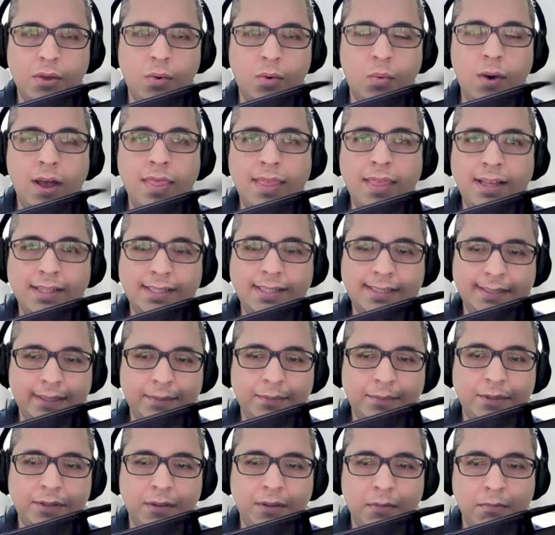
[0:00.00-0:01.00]
the one that
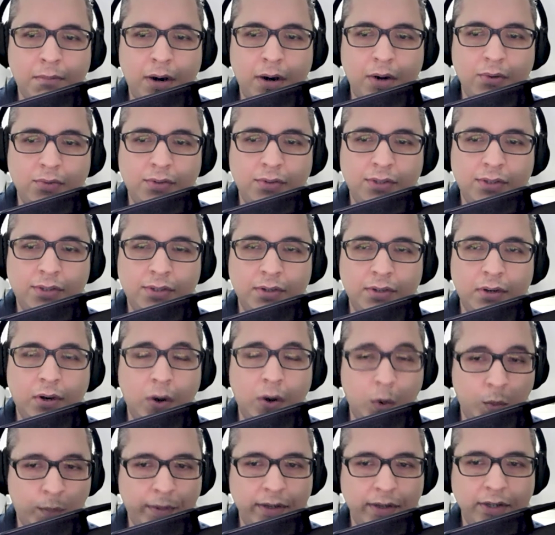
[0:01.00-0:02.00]
seems the most
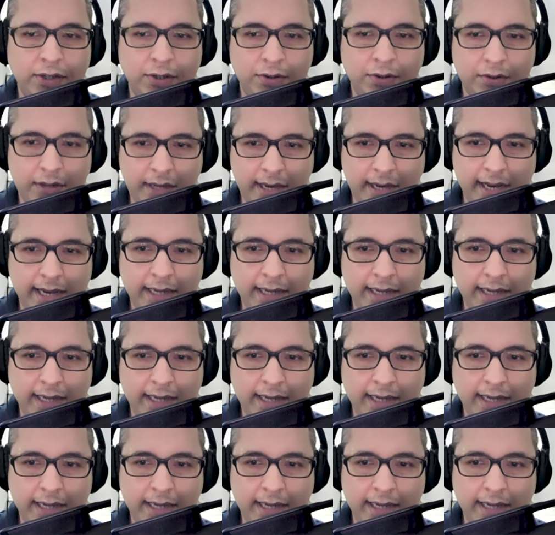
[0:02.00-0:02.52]
open to the